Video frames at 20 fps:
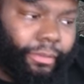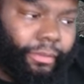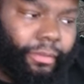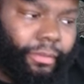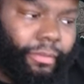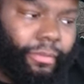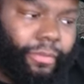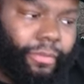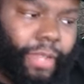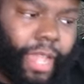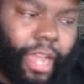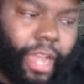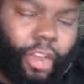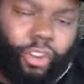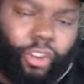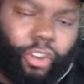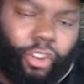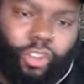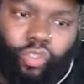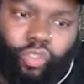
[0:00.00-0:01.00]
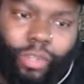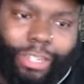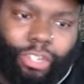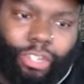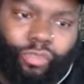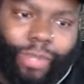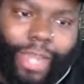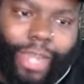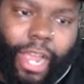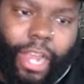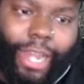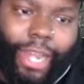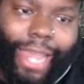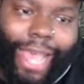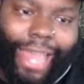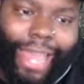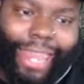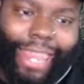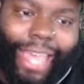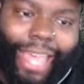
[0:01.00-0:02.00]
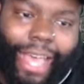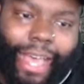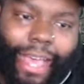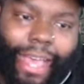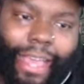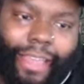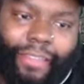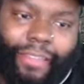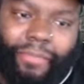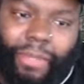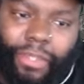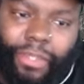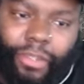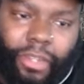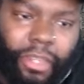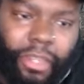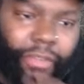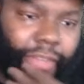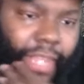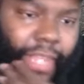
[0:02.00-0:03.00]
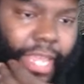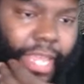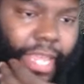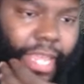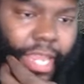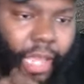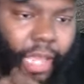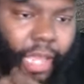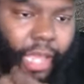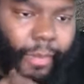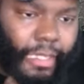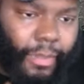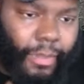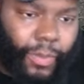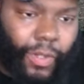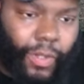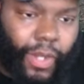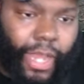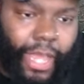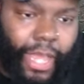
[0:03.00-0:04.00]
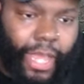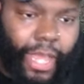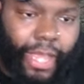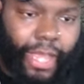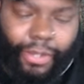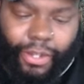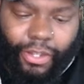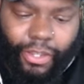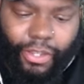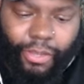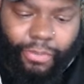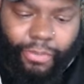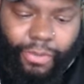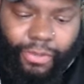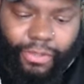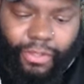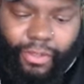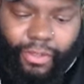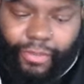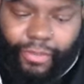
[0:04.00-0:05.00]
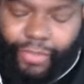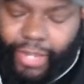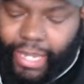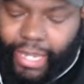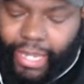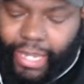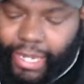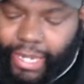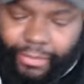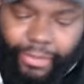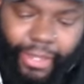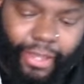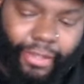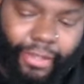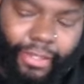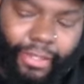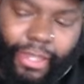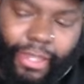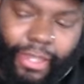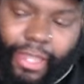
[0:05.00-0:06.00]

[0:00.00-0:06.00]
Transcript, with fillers: We are on Twitch. We are not live, but you can leave a like, comment, subscribe, turn on your post notification bells.